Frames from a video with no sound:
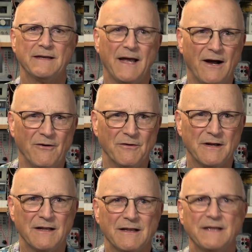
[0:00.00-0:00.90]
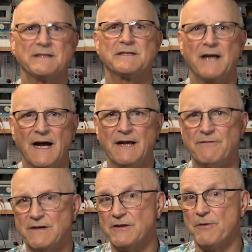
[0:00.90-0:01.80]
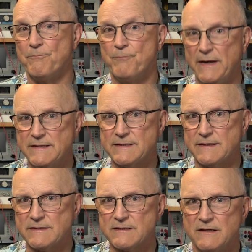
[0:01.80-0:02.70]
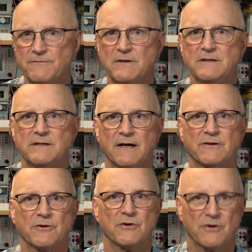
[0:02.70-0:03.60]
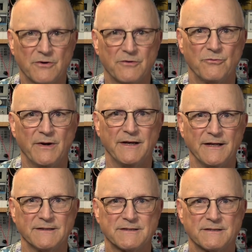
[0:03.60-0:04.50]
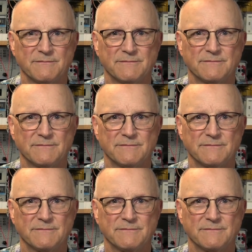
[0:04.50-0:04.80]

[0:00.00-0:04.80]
Now, let's dive into the basics of conductor current ratings.